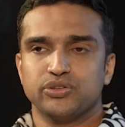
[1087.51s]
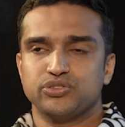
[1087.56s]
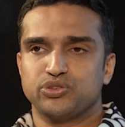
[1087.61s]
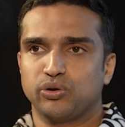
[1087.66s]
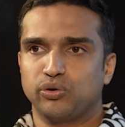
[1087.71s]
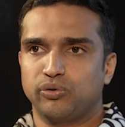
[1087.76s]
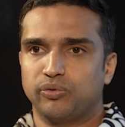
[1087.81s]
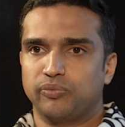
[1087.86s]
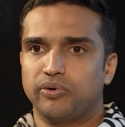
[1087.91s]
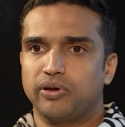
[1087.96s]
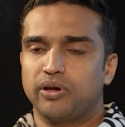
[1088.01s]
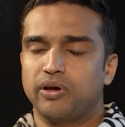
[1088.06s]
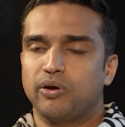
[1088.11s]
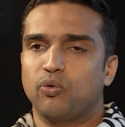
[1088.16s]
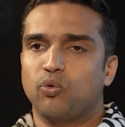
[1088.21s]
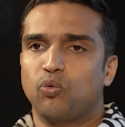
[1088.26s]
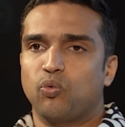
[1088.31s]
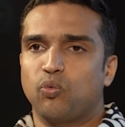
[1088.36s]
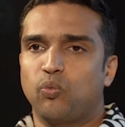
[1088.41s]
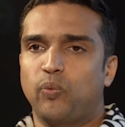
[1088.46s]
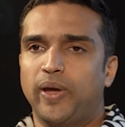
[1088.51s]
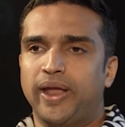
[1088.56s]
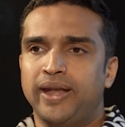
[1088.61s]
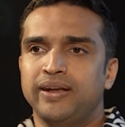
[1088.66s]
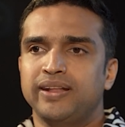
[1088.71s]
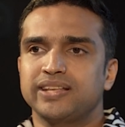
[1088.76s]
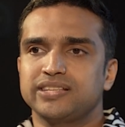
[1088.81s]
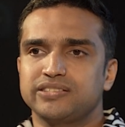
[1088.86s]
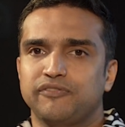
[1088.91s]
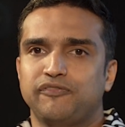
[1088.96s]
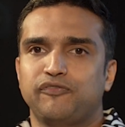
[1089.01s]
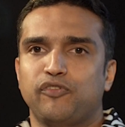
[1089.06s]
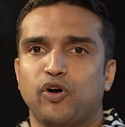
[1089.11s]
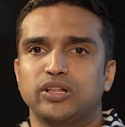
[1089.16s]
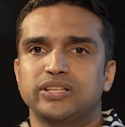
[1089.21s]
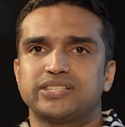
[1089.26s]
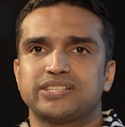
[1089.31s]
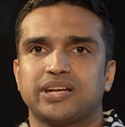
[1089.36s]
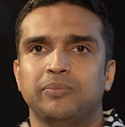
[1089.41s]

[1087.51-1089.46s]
So when does a false